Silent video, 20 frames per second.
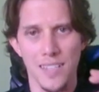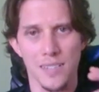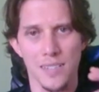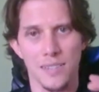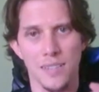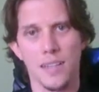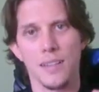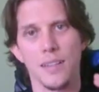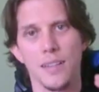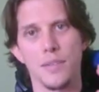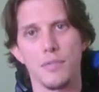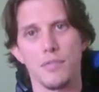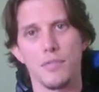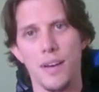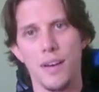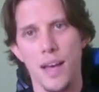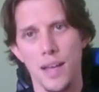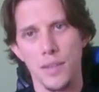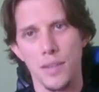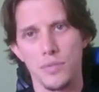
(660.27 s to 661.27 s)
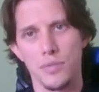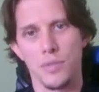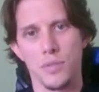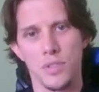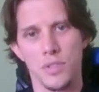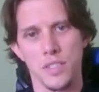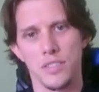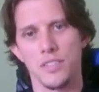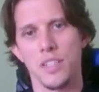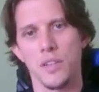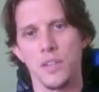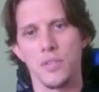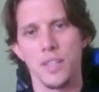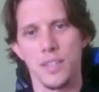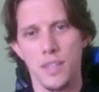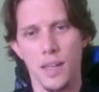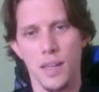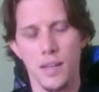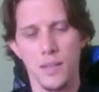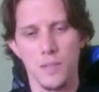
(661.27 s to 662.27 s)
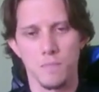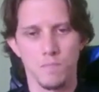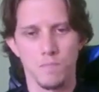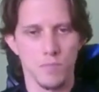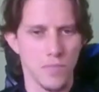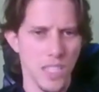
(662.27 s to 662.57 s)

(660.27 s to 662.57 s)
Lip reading: exactly 5 on a single attack.